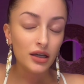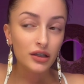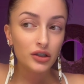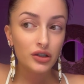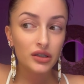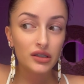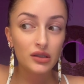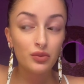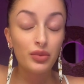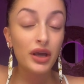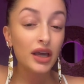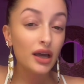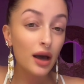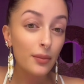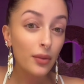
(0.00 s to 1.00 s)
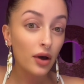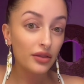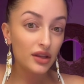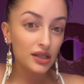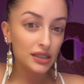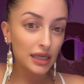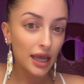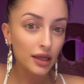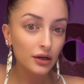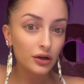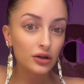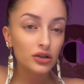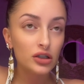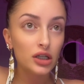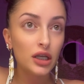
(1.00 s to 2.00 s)
just pick up on this
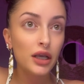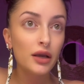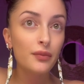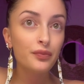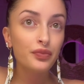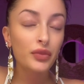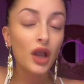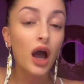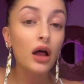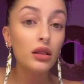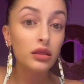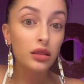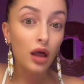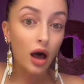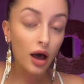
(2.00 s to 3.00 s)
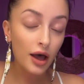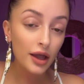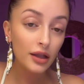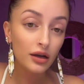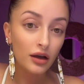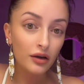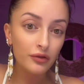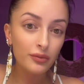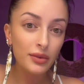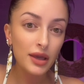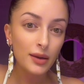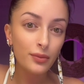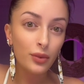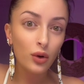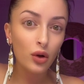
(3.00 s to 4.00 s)
energy a lot of
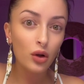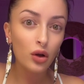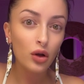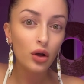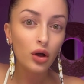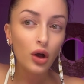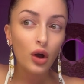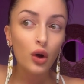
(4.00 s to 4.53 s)
people